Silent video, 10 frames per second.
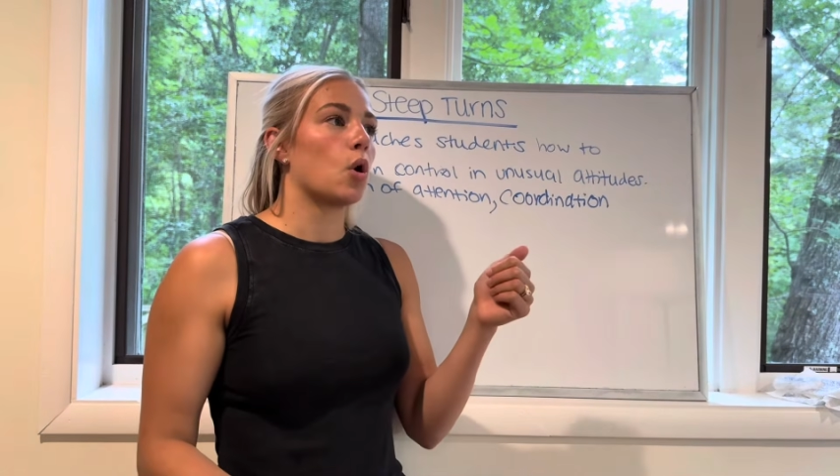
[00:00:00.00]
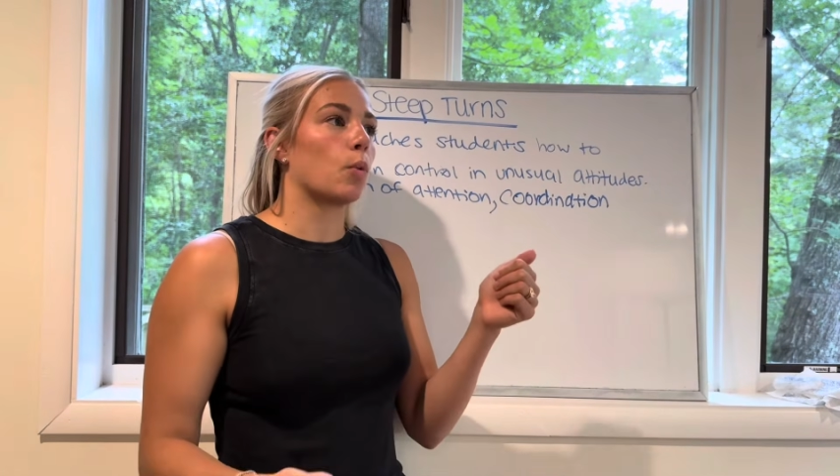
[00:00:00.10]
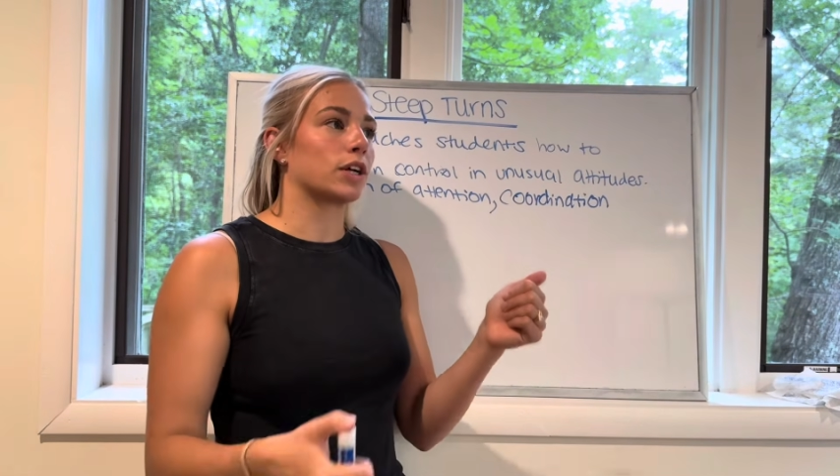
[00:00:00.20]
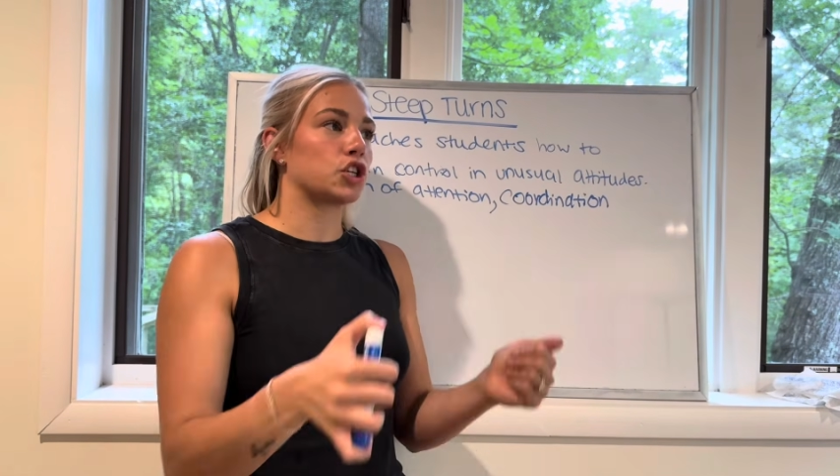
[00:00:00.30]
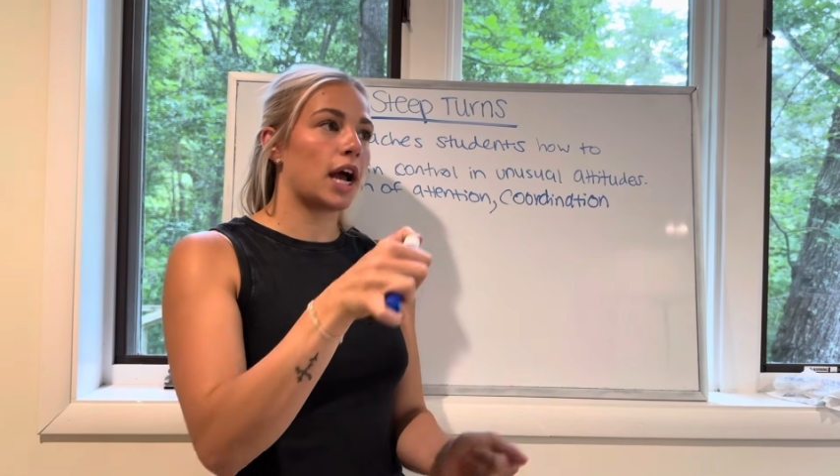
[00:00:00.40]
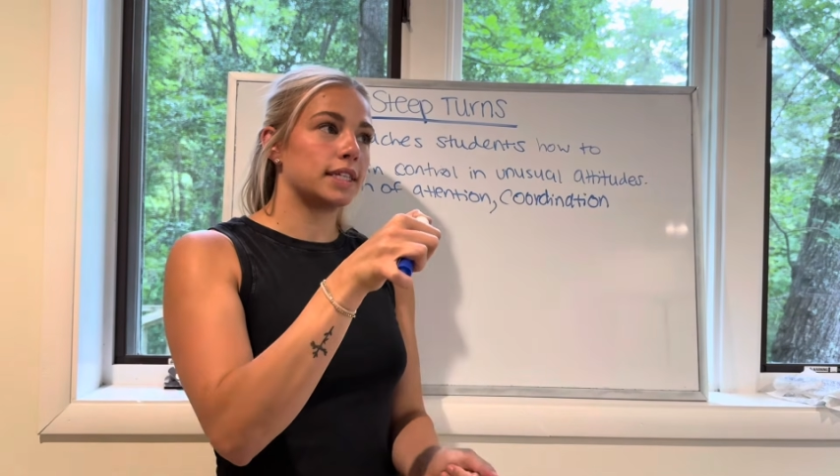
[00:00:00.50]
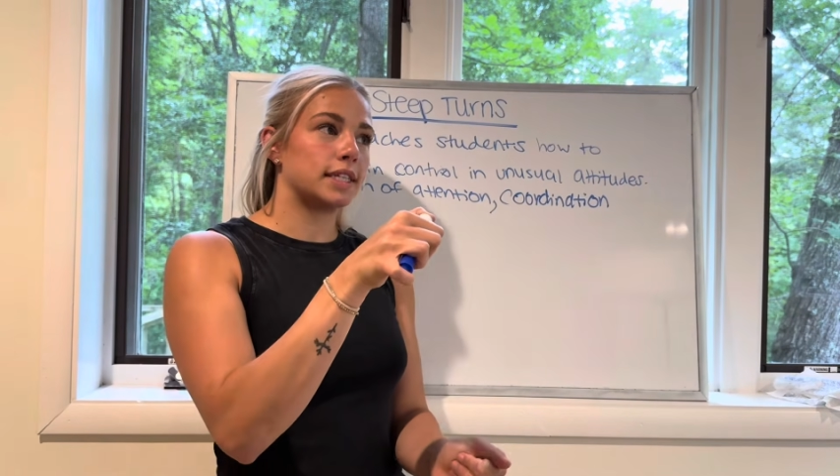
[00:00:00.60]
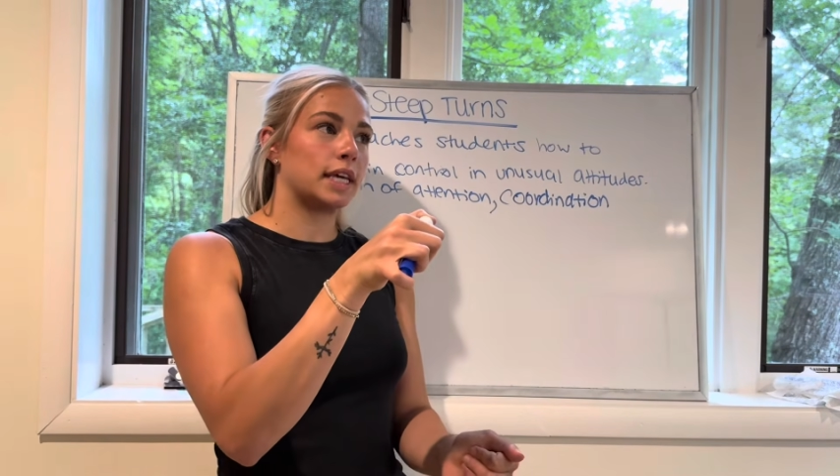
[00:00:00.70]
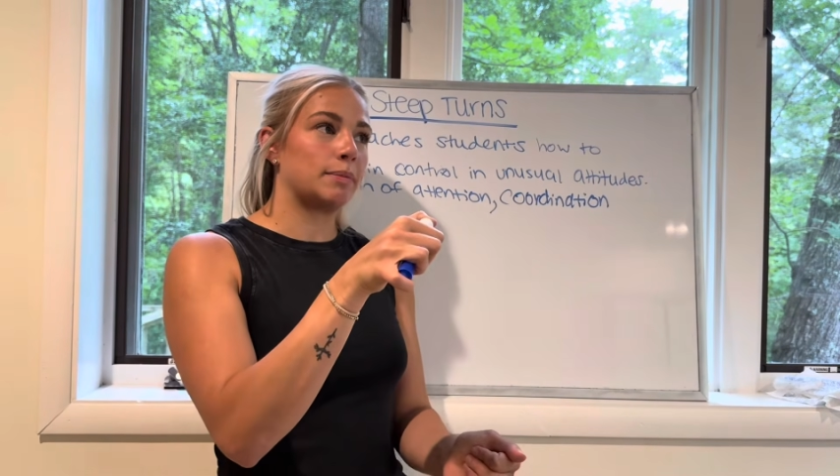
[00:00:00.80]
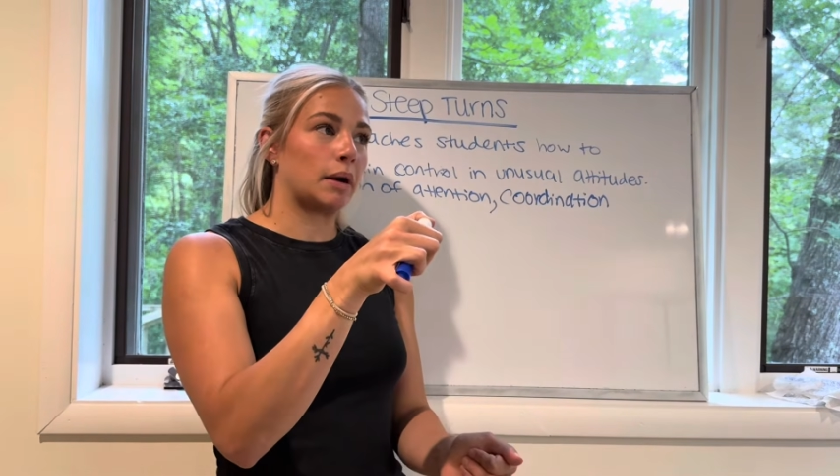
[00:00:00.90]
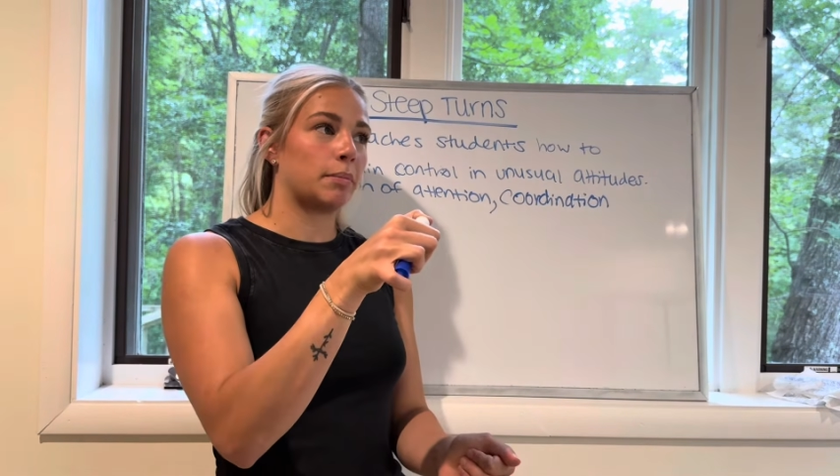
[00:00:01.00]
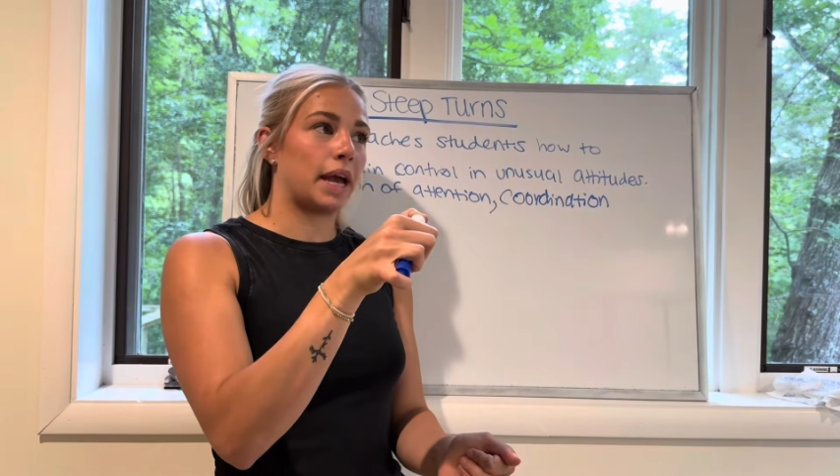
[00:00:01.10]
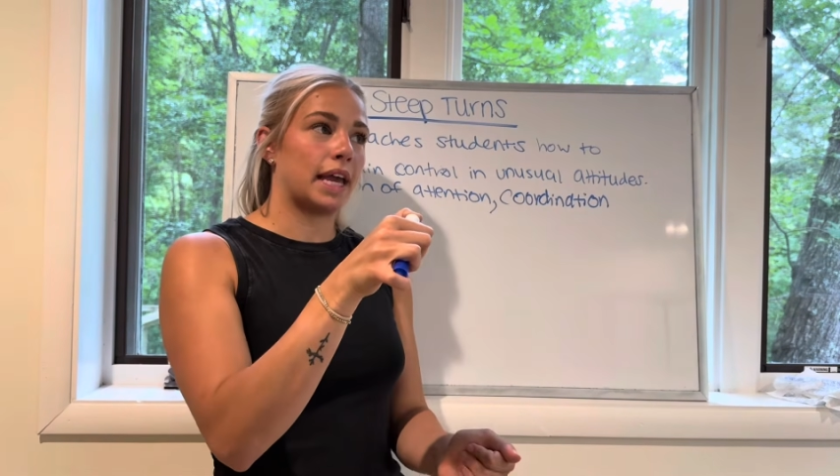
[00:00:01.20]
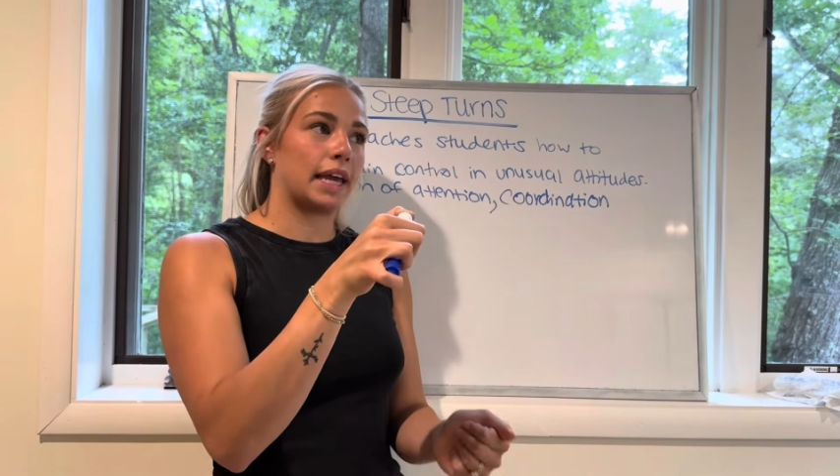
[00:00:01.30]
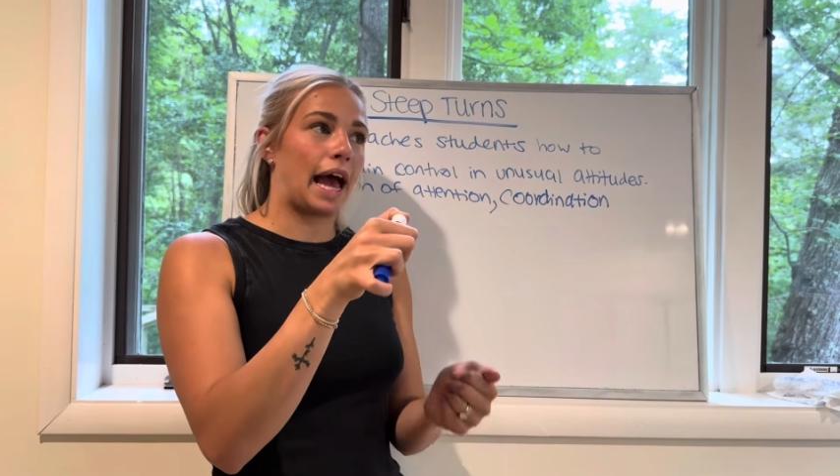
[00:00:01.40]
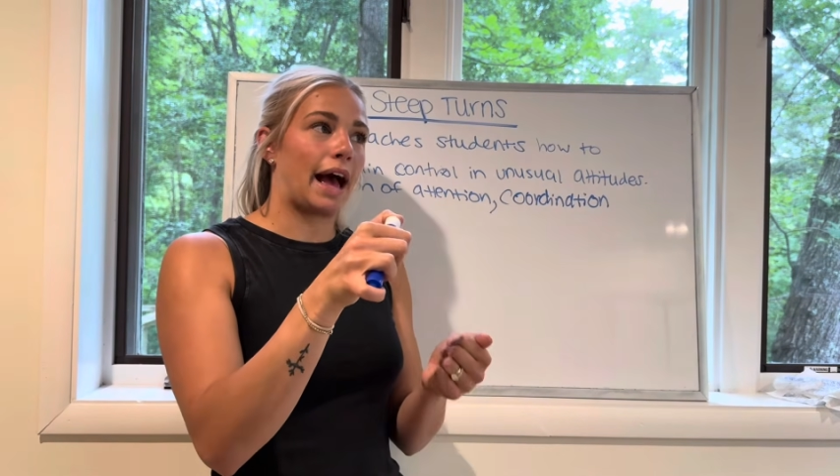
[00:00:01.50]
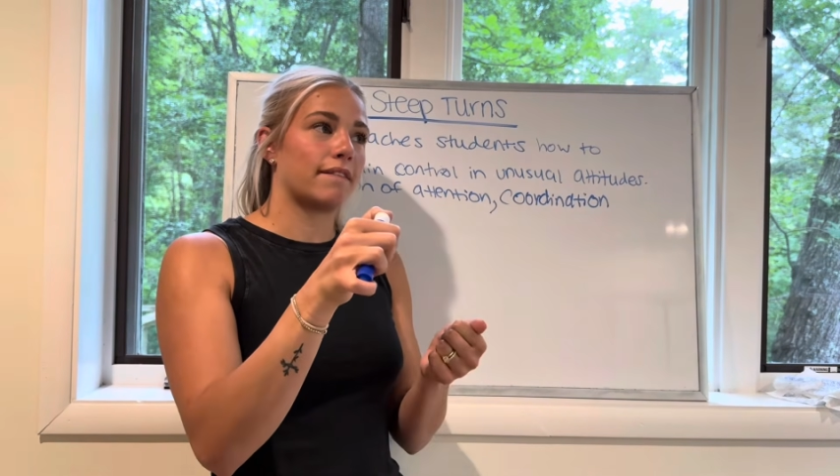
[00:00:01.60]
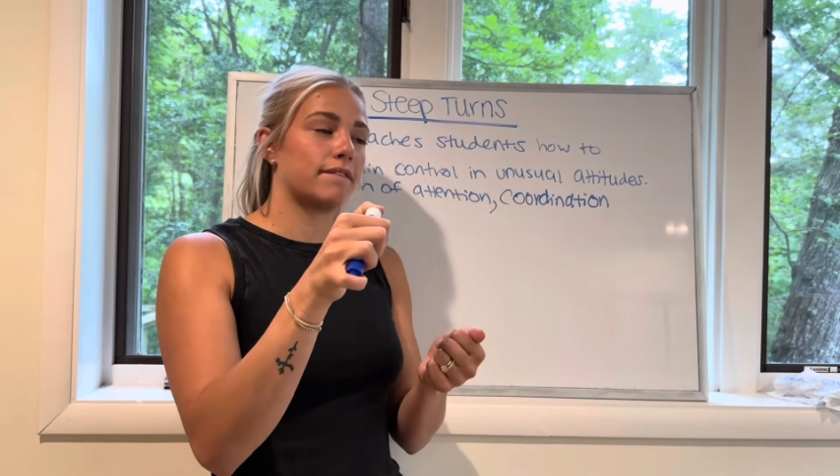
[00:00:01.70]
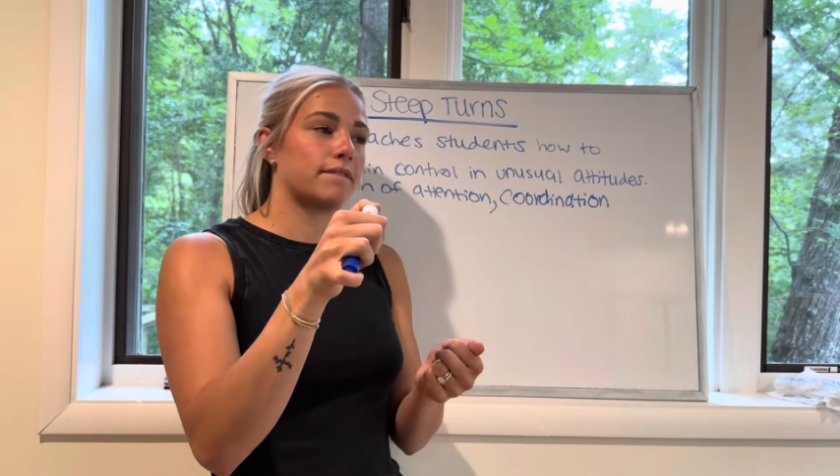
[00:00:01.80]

we're trying to keep our bank at